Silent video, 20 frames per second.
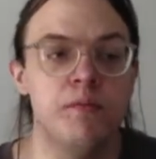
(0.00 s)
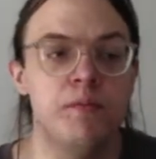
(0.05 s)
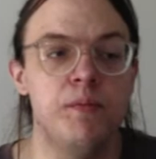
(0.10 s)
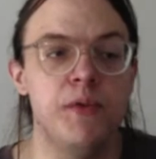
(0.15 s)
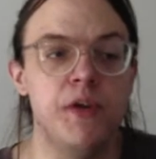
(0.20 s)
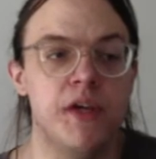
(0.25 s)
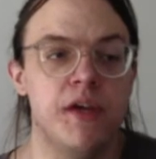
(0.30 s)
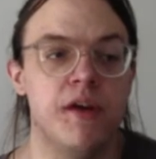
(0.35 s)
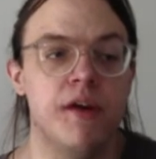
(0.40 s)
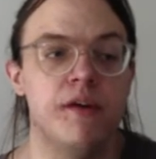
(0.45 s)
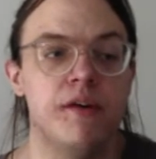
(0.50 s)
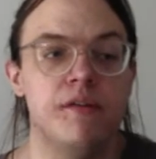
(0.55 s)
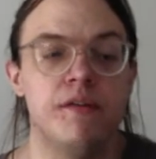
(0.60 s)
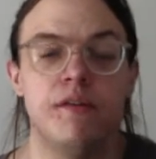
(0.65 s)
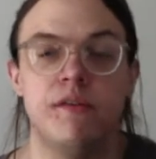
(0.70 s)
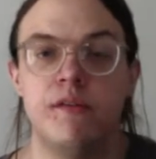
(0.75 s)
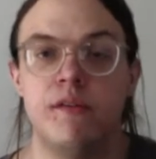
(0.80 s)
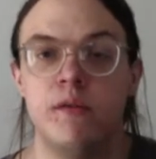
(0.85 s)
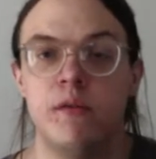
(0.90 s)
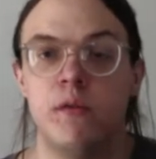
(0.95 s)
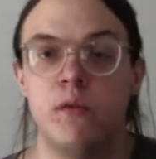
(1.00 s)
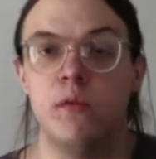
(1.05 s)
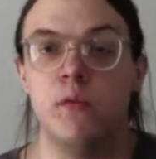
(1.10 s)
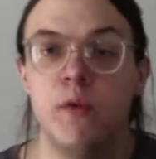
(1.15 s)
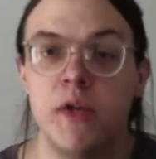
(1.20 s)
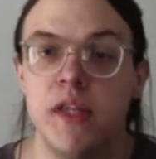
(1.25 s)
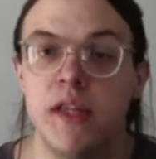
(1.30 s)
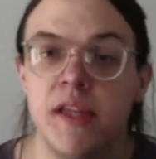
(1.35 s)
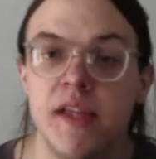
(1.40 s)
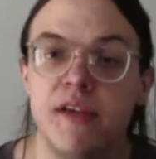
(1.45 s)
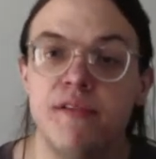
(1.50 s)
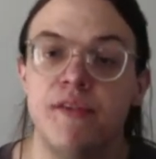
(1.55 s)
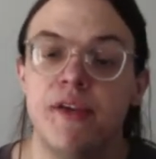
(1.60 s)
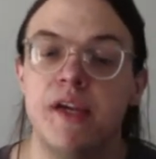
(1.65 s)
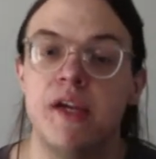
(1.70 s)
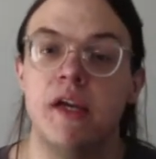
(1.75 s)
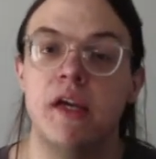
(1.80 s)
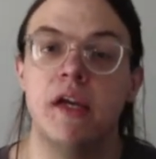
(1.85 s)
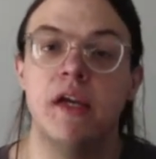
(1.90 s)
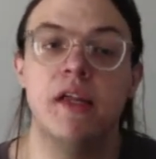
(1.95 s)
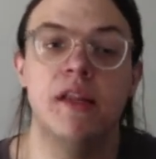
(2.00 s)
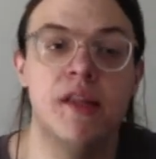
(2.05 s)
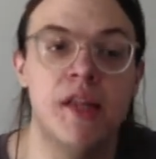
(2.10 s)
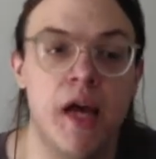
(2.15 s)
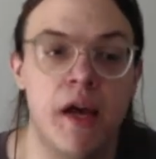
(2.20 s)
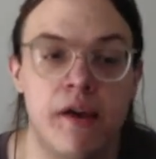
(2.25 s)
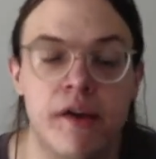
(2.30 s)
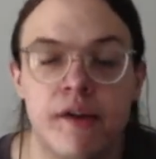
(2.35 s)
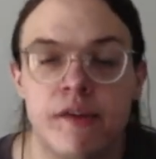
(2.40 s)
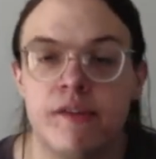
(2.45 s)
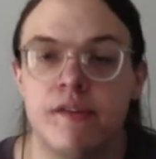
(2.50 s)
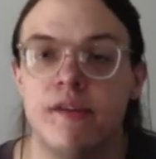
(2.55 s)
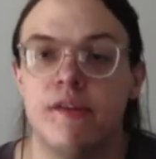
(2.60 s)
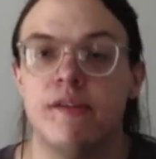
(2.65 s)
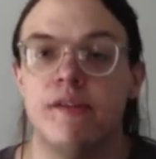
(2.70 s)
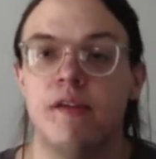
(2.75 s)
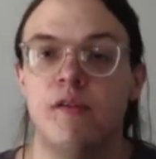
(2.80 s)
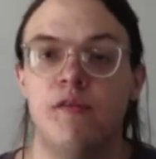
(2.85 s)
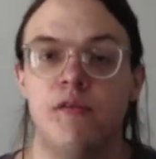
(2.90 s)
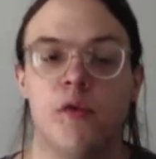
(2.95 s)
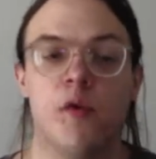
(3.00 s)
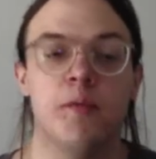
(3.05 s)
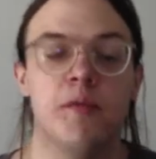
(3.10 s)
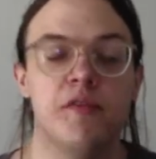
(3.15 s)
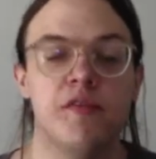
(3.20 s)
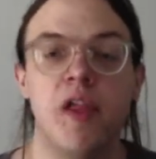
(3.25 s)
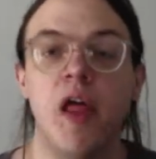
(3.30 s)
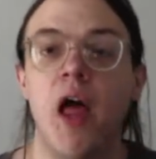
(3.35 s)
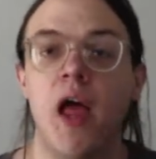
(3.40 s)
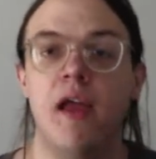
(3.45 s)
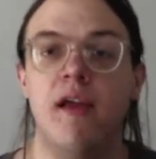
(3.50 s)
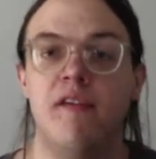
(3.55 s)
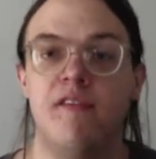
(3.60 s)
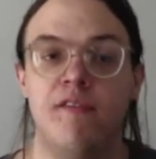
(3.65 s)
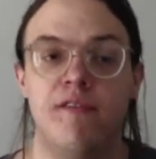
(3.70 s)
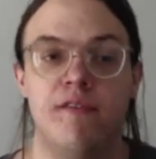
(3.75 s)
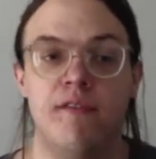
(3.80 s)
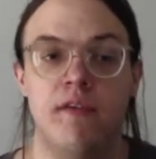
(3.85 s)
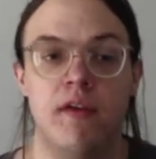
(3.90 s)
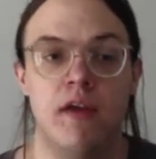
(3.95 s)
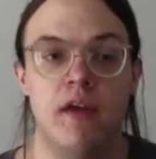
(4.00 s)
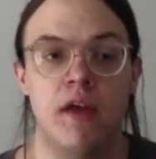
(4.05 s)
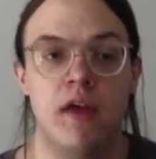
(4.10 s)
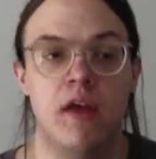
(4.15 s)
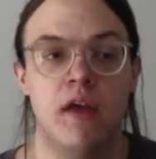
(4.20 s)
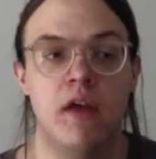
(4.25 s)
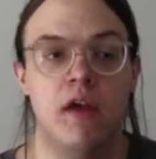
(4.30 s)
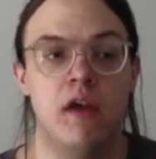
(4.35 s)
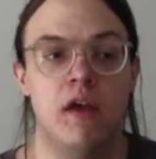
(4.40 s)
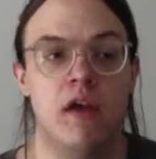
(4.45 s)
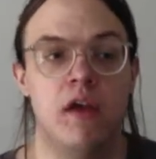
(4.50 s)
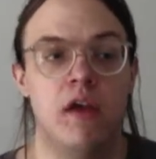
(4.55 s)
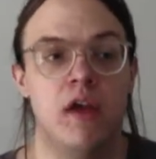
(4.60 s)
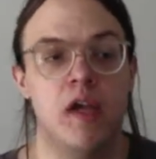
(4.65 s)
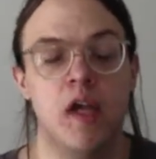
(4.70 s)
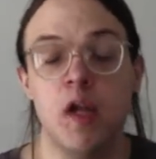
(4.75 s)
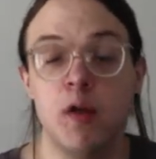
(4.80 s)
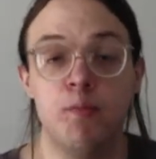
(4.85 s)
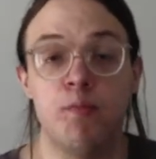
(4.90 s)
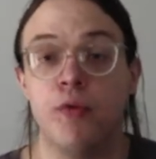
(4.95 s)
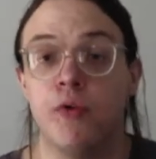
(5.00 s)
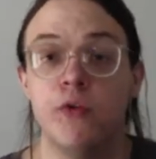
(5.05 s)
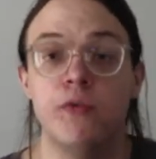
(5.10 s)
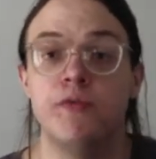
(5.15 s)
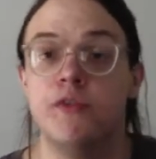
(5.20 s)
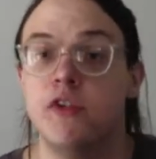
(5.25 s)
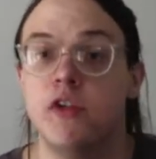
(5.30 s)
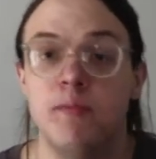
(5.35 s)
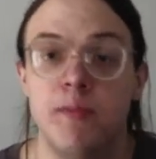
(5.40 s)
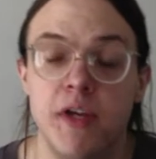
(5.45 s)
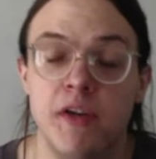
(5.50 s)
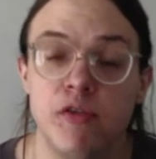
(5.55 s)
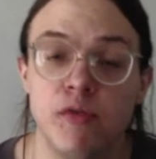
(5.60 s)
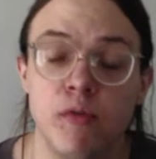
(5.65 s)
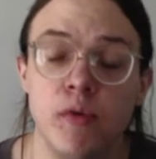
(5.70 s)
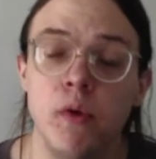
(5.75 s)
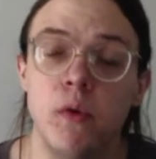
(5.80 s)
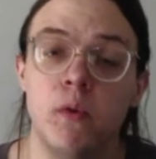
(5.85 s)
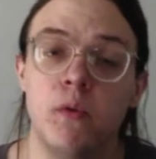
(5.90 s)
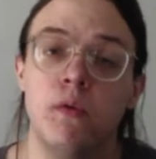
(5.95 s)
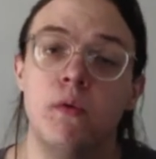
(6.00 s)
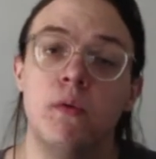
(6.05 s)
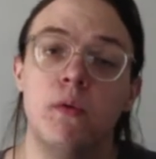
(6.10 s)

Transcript: because when living that consistent form of life, it proves to be true.